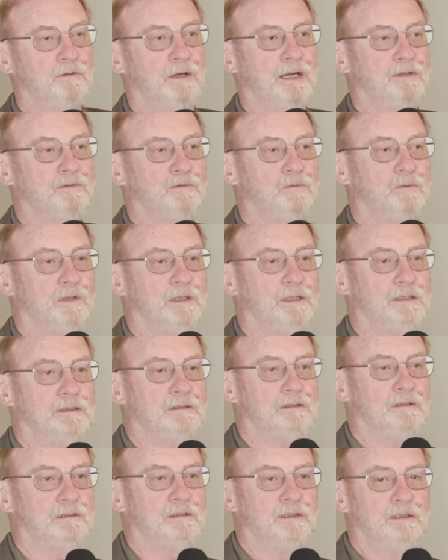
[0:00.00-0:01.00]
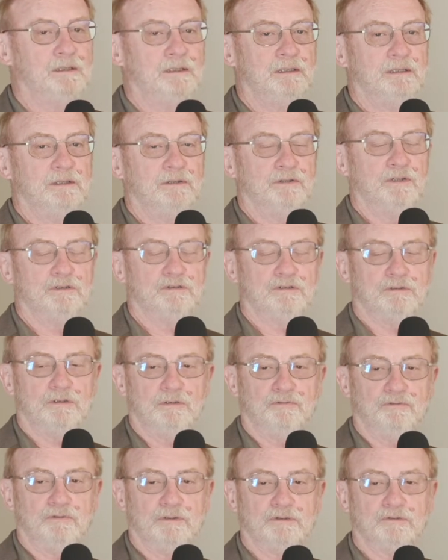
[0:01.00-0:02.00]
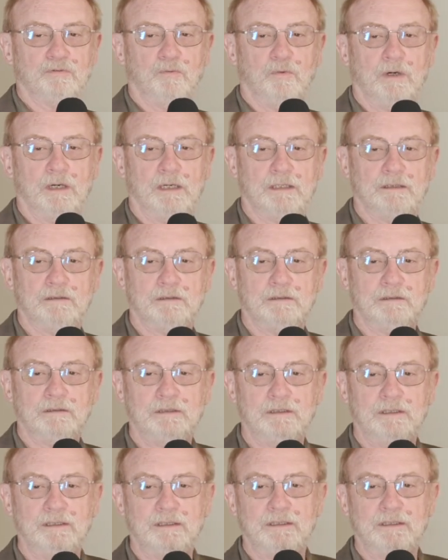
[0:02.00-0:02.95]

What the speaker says: groundwater, the surface water